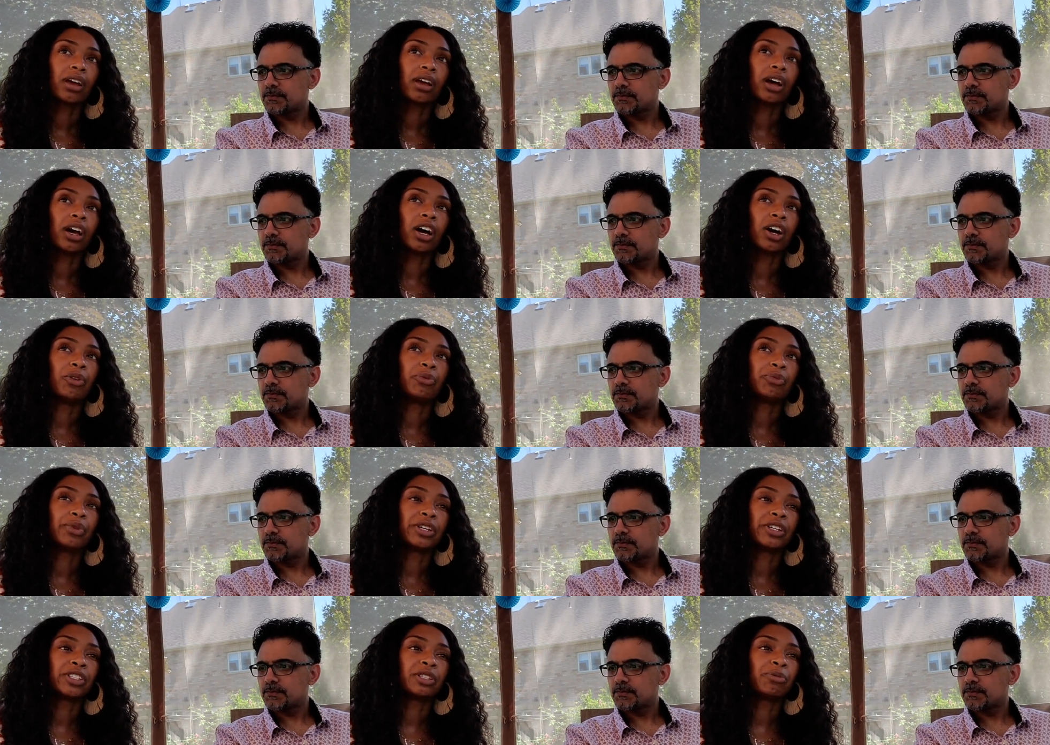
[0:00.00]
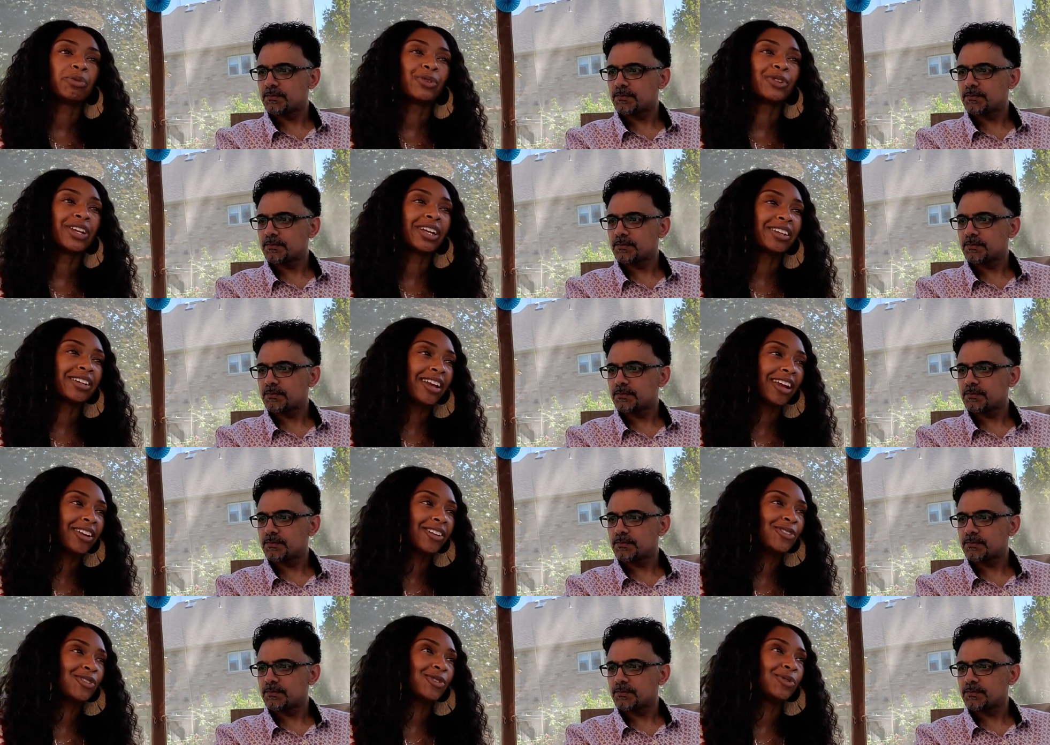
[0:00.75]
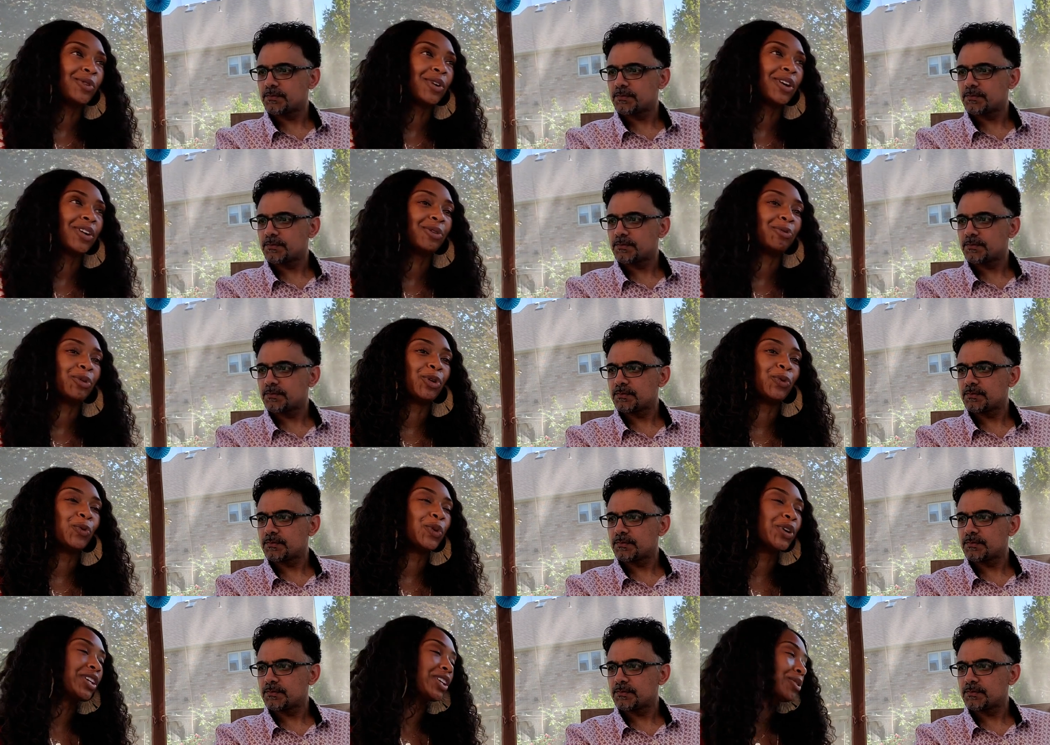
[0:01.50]
Speaker 1: Um, because the more dedicated you are, the more
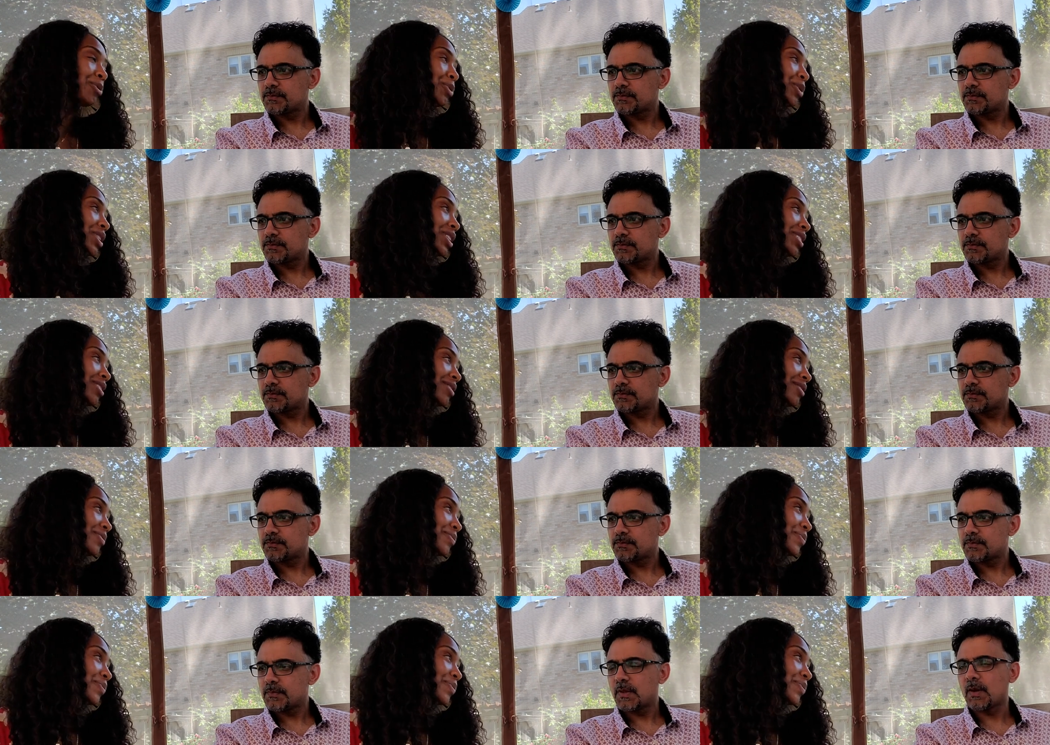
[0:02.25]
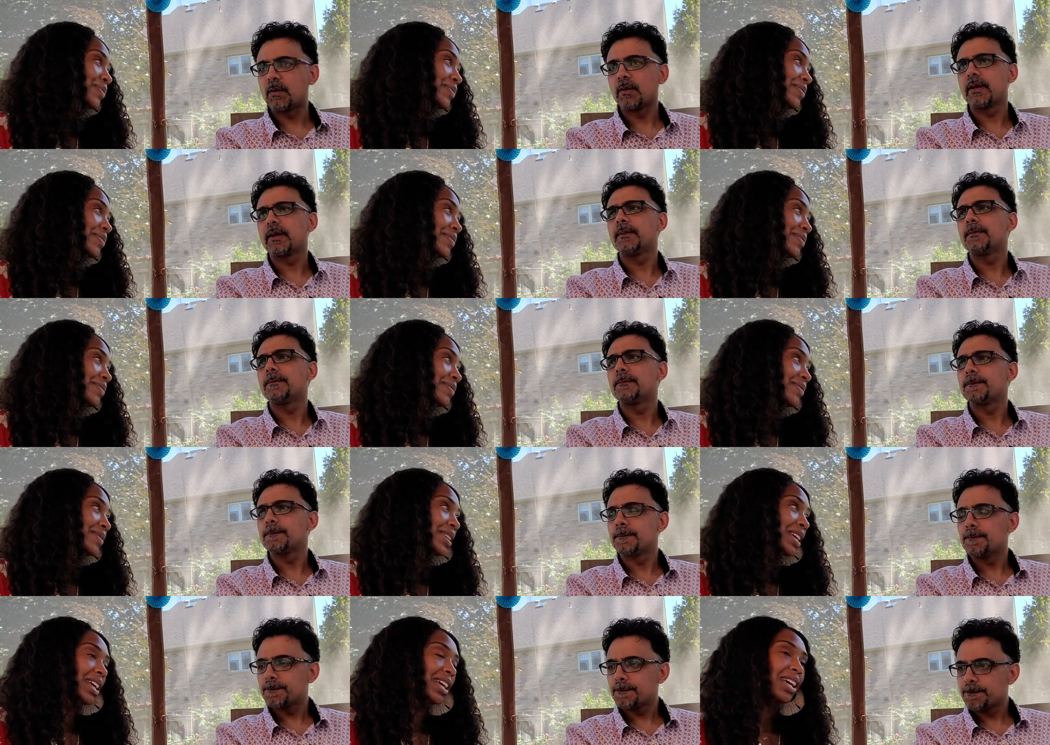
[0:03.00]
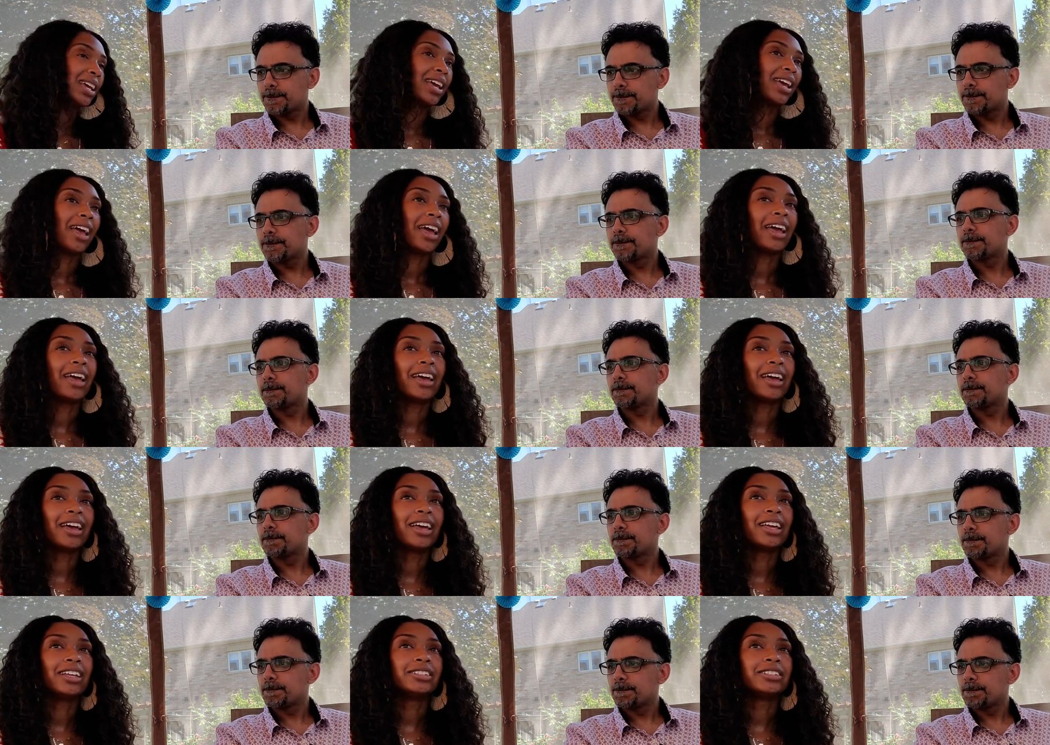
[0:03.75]
work you'll put in. Okay.
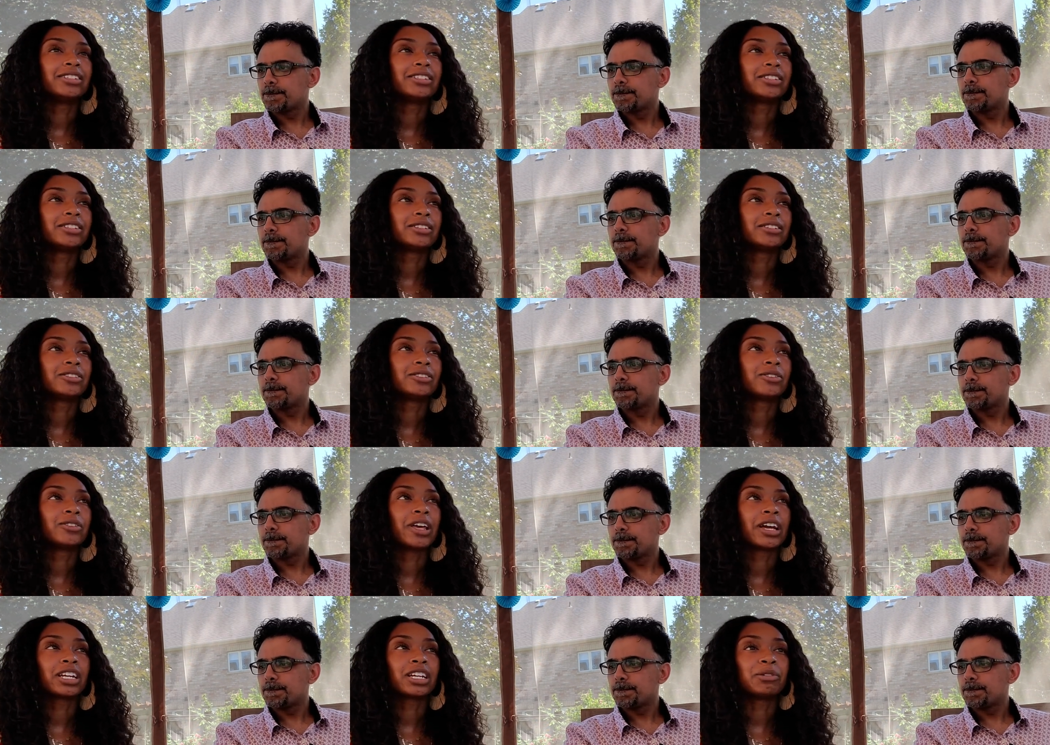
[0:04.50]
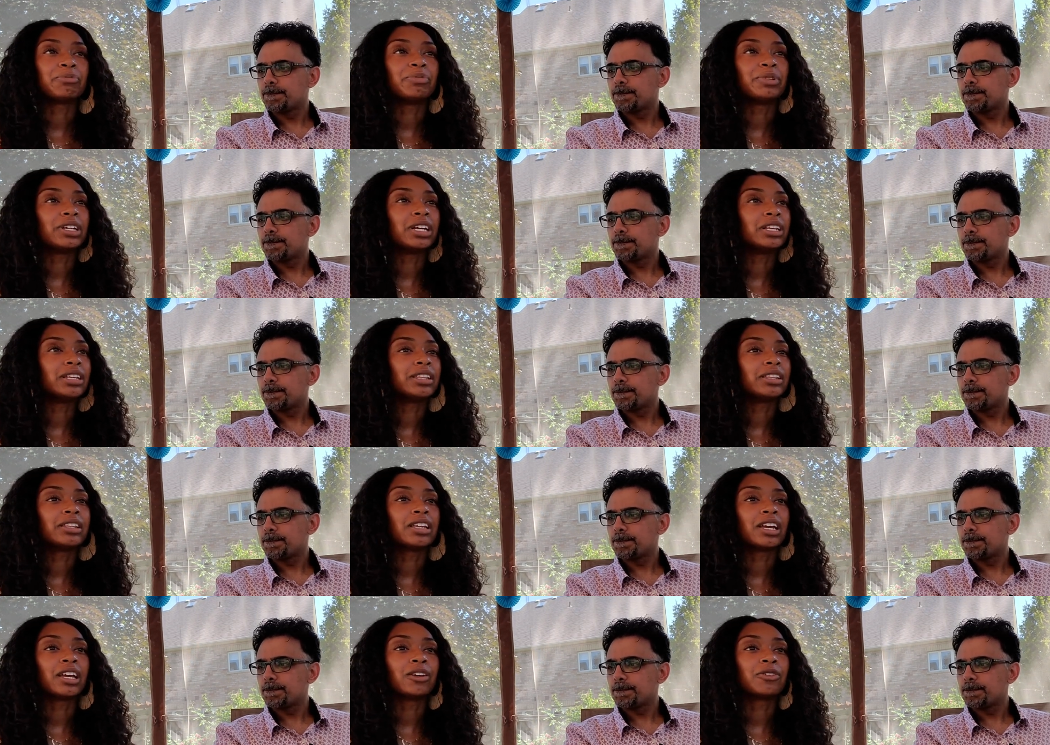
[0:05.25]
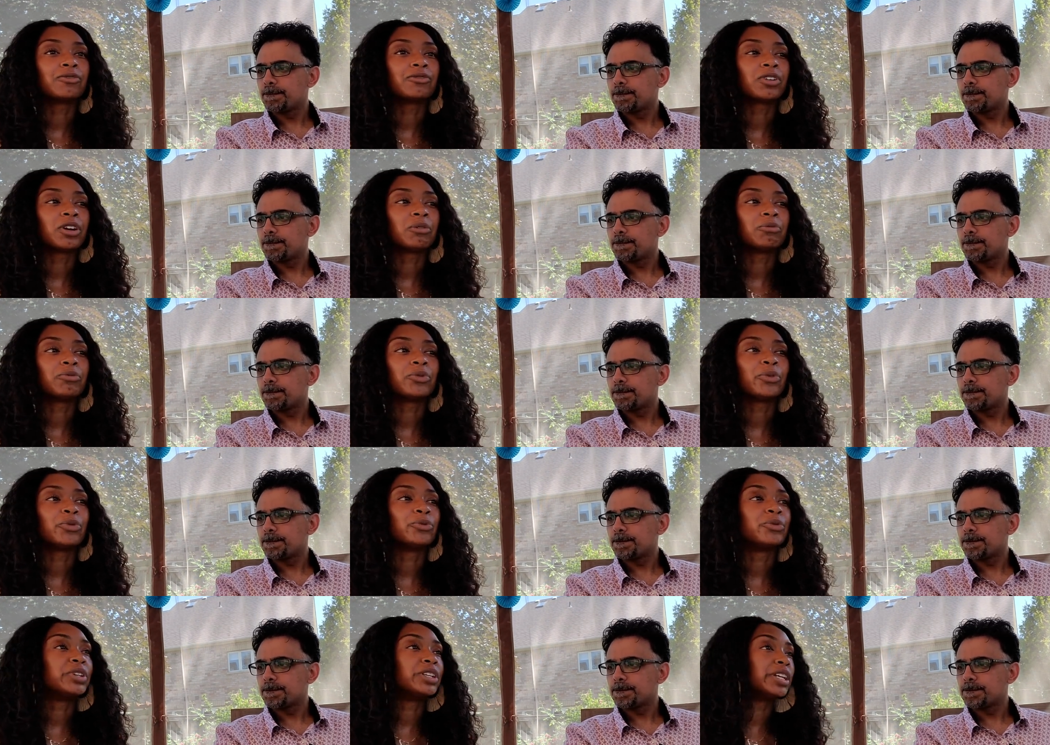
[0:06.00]
And so that could be anything
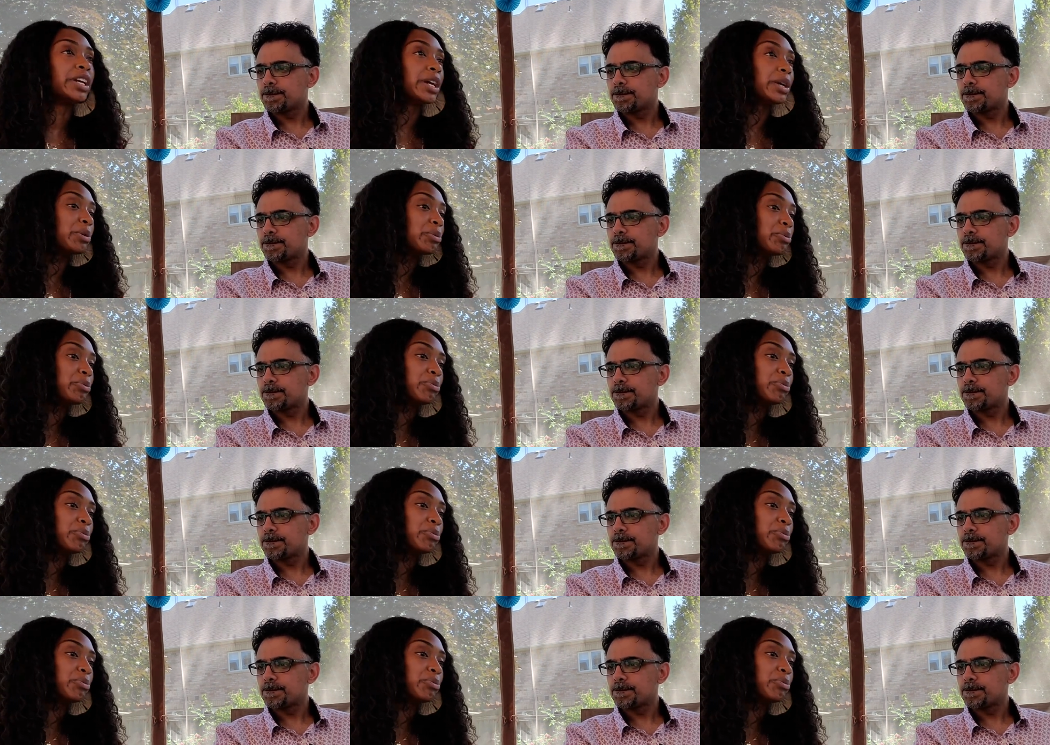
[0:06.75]
from reading